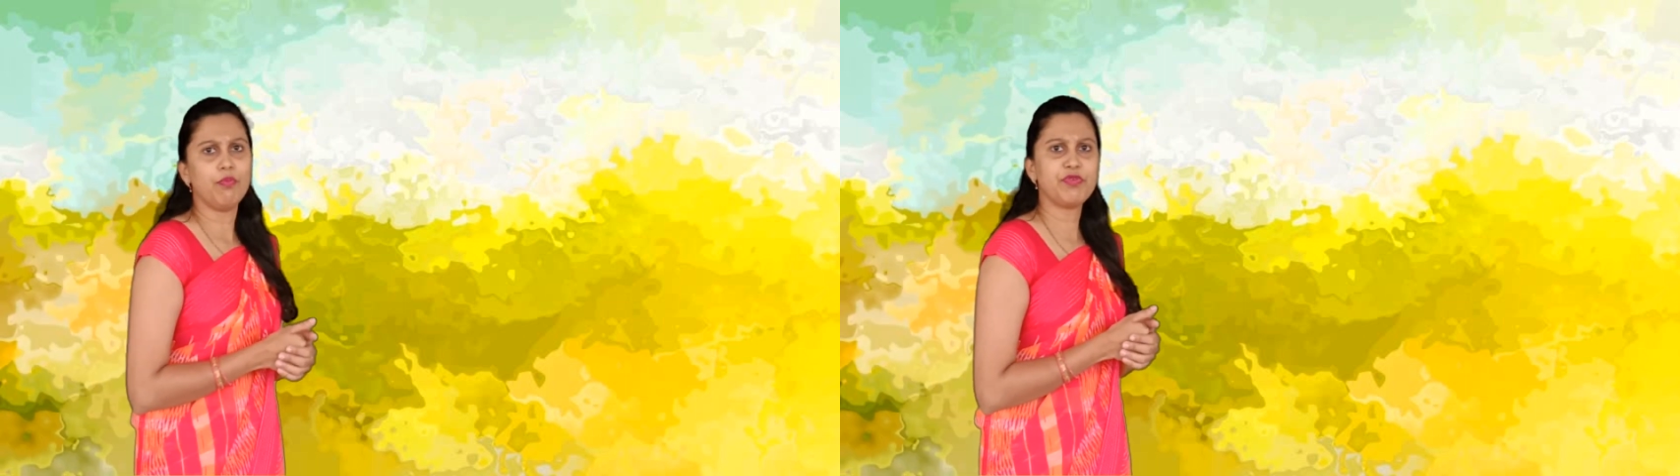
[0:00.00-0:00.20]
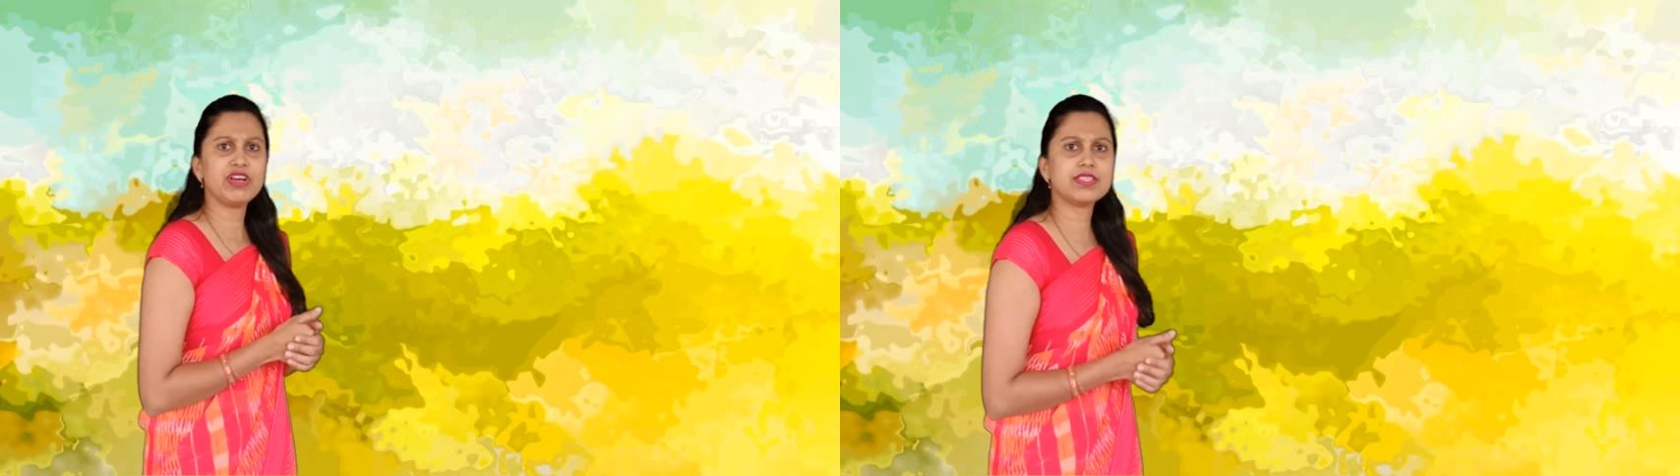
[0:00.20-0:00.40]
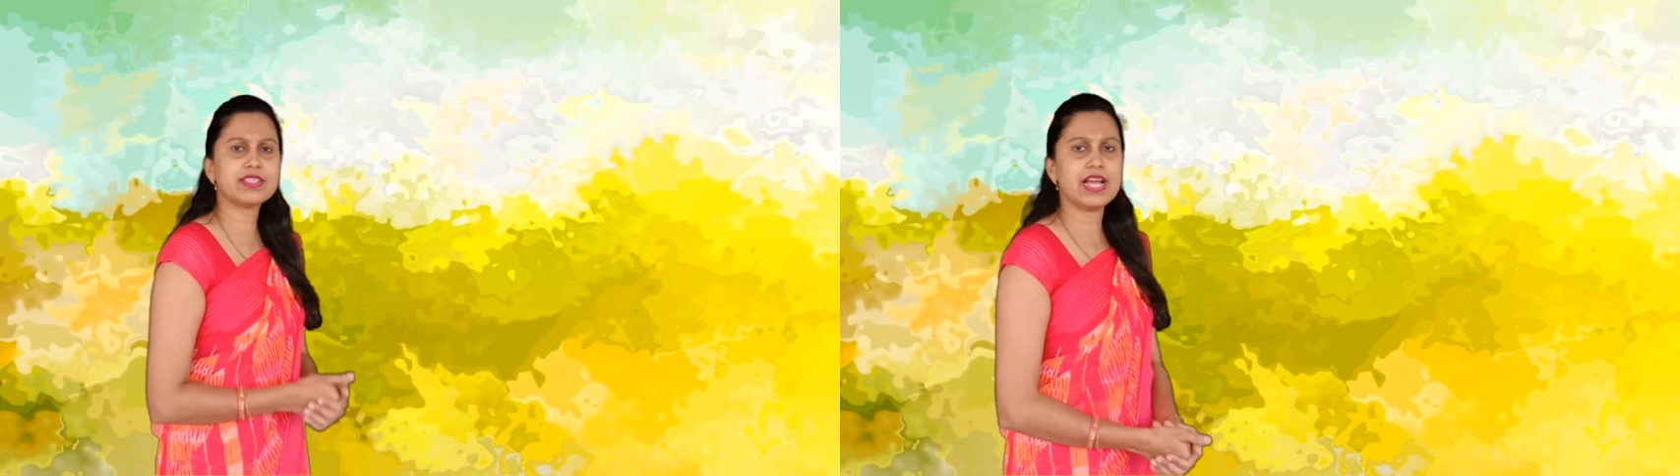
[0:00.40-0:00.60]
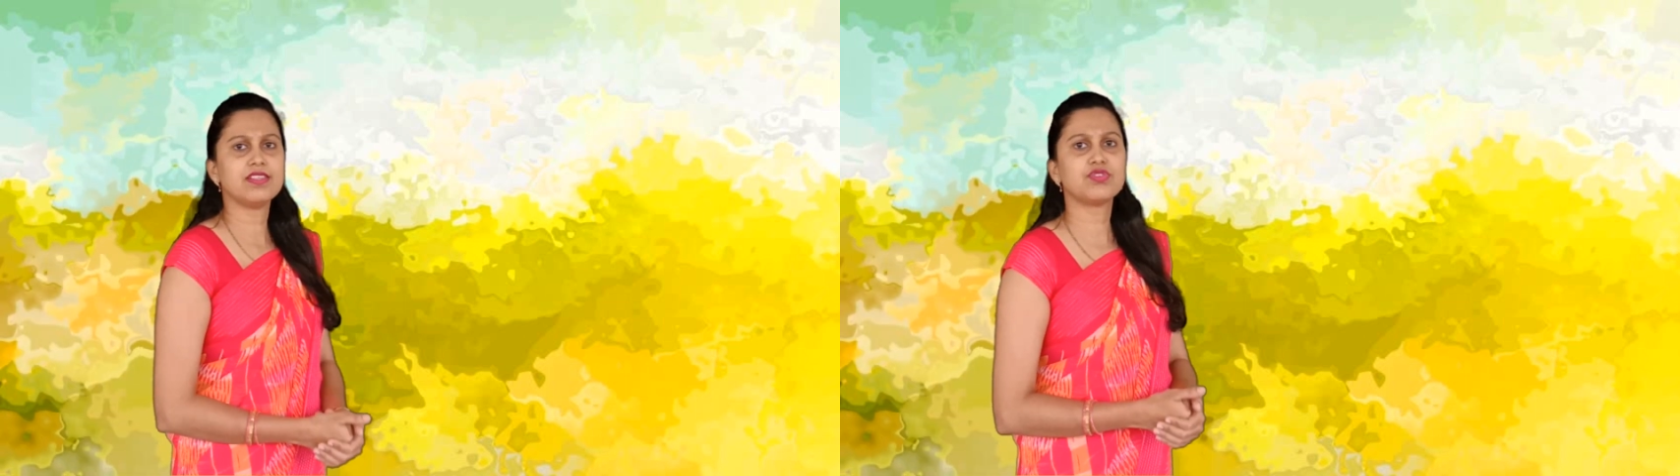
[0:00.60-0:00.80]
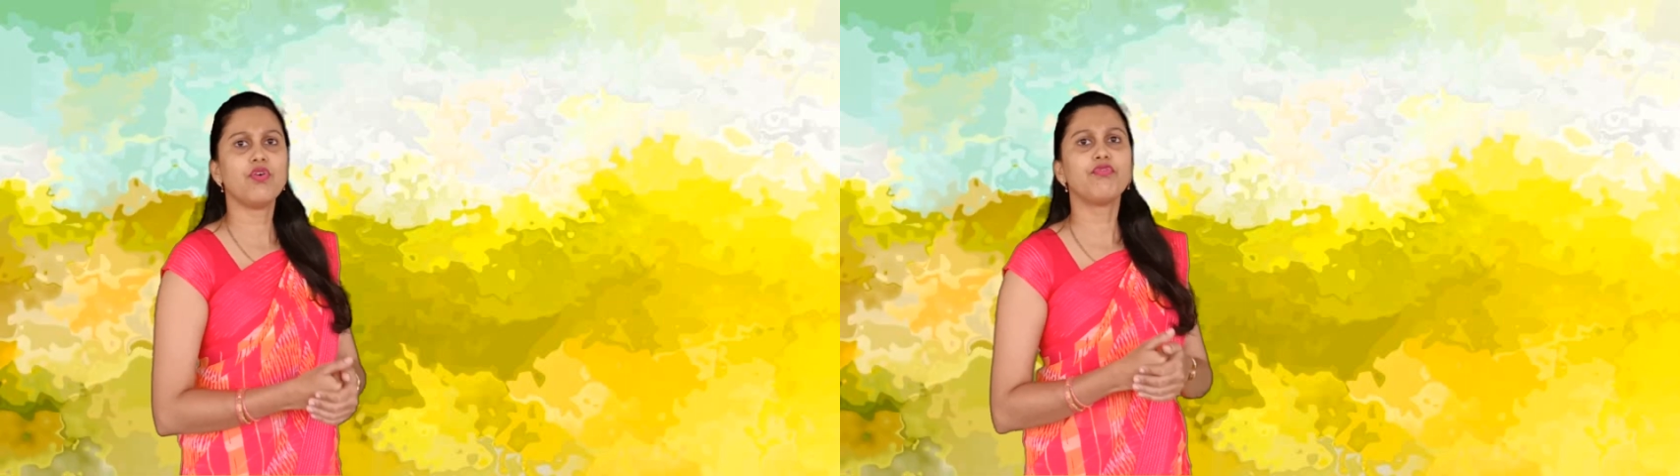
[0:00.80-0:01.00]
obvious
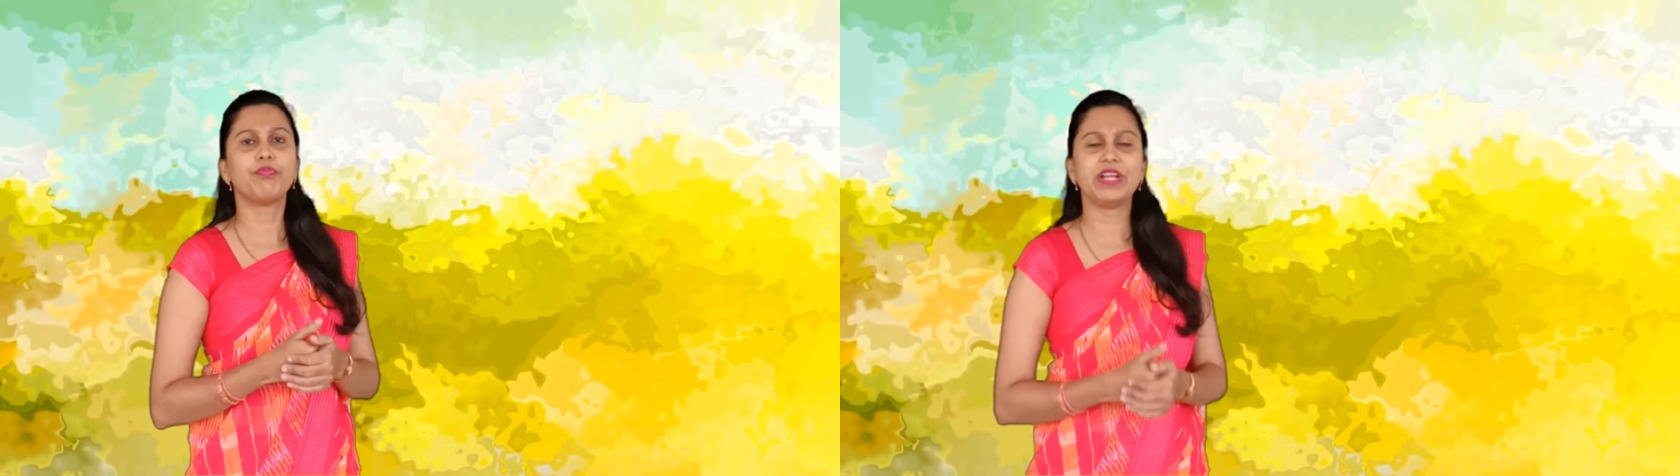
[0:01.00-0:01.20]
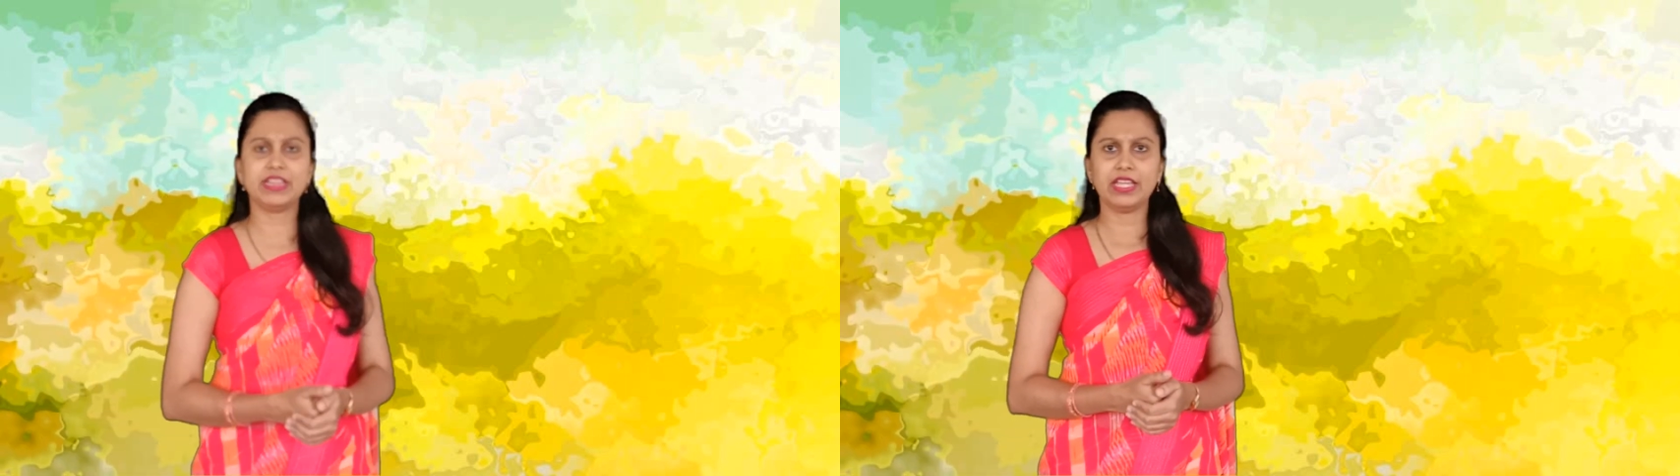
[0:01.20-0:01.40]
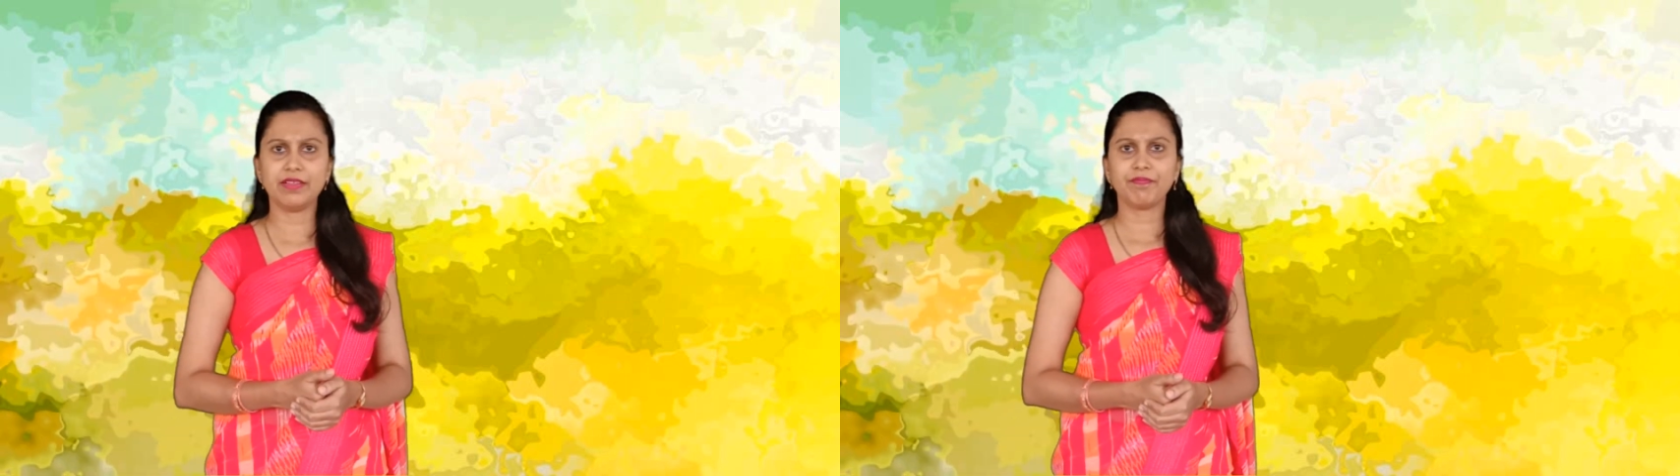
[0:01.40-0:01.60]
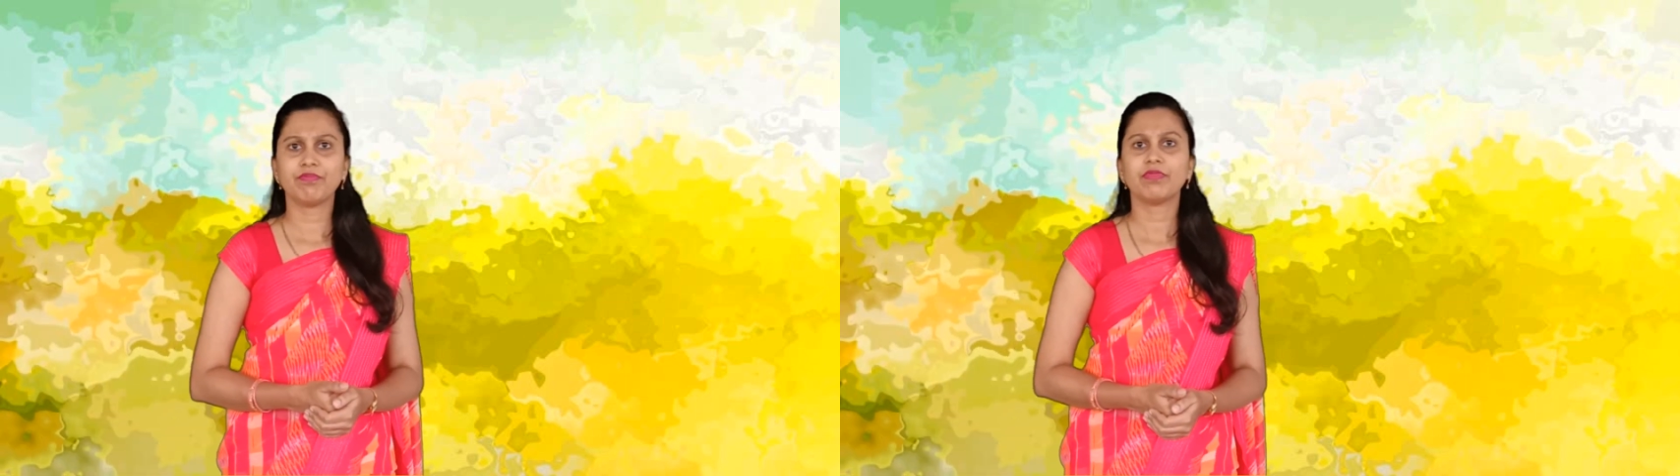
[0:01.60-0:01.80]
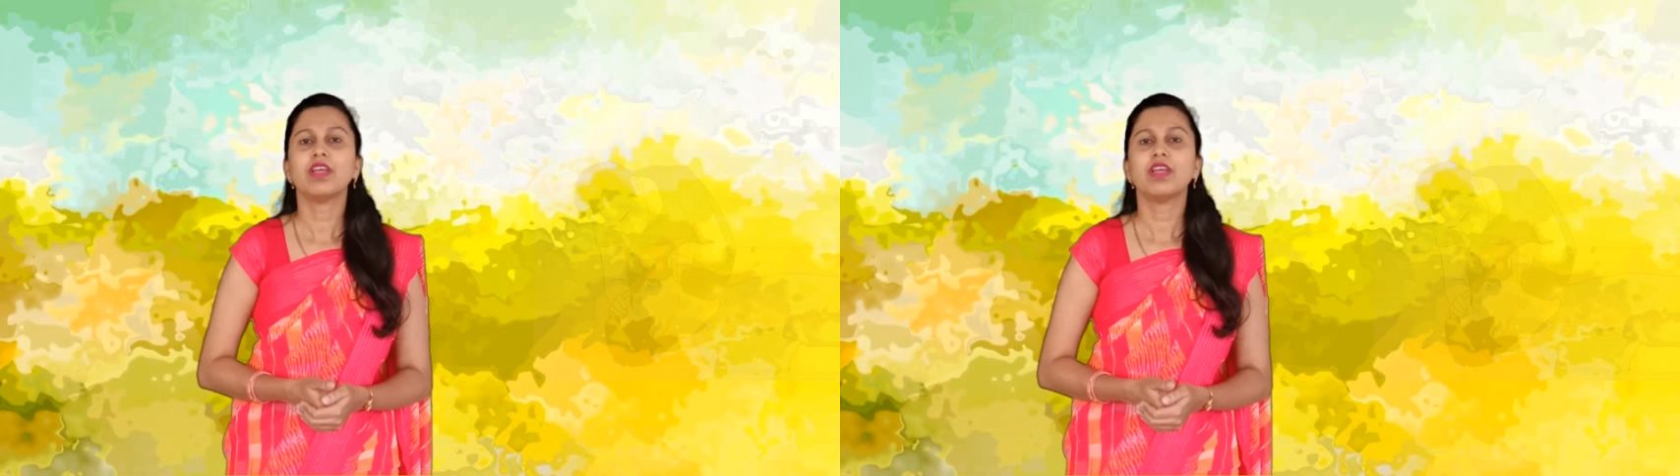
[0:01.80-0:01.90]
signs of breathing.